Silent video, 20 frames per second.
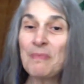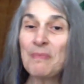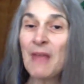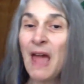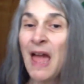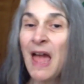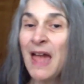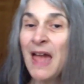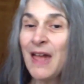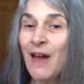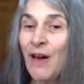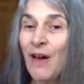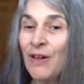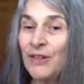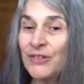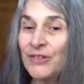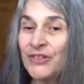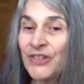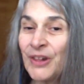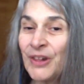I
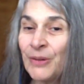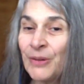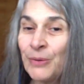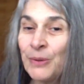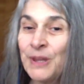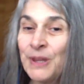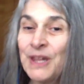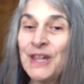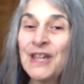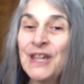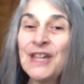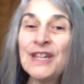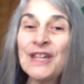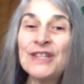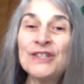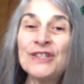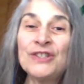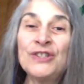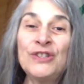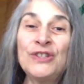also
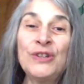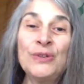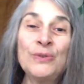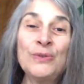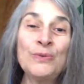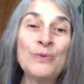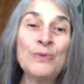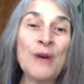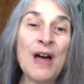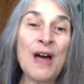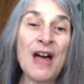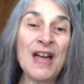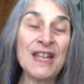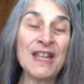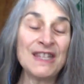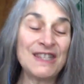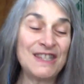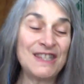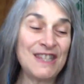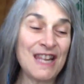do a
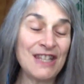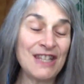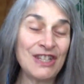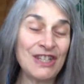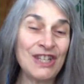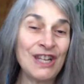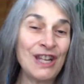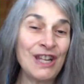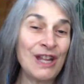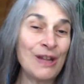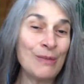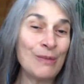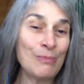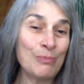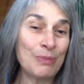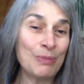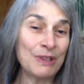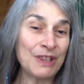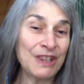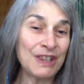session
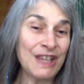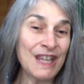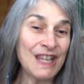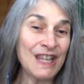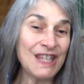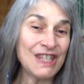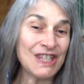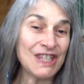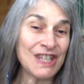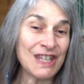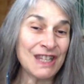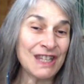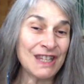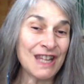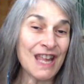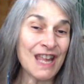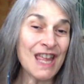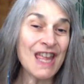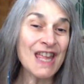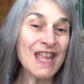completion
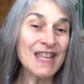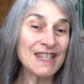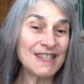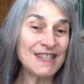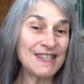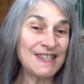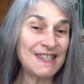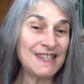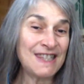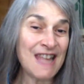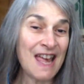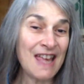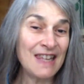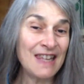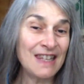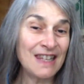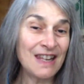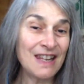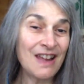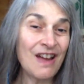set
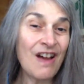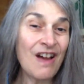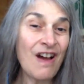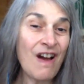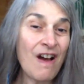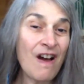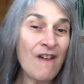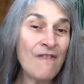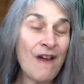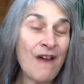of